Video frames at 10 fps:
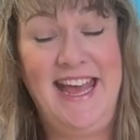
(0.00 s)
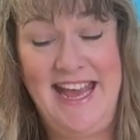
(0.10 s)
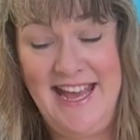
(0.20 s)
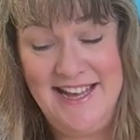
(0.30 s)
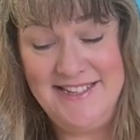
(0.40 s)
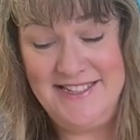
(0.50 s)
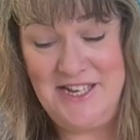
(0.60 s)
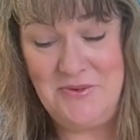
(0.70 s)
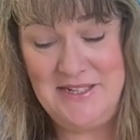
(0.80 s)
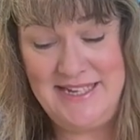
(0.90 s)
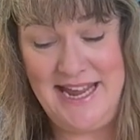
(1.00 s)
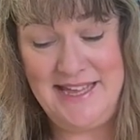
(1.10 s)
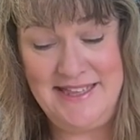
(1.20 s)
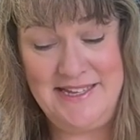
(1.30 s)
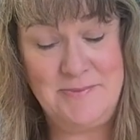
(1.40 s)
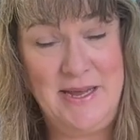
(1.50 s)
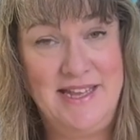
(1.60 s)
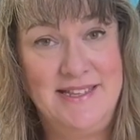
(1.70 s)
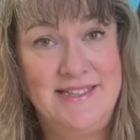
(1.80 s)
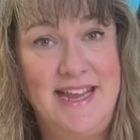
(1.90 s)
And you would take these
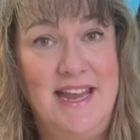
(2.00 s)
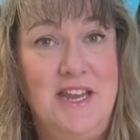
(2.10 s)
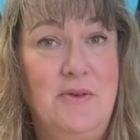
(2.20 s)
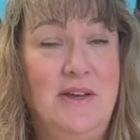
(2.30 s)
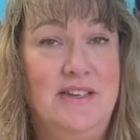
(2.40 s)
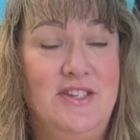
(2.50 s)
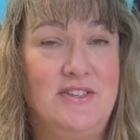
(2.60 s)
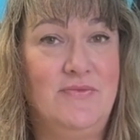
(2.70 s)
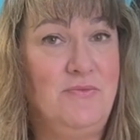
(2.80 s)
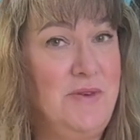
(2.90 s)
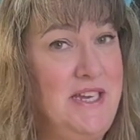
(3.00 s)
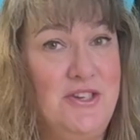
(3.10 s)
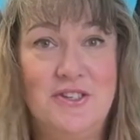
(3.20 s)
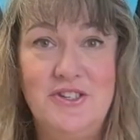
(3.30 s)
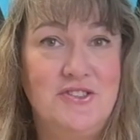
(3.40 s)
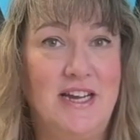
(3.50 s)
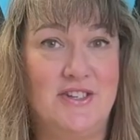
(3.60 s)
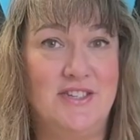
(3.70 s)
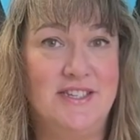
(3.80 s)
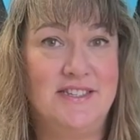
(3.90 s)
pins and you would just read your
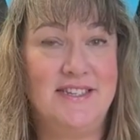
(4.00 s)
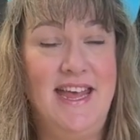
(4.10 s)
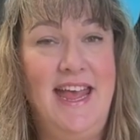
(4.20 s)
instructions.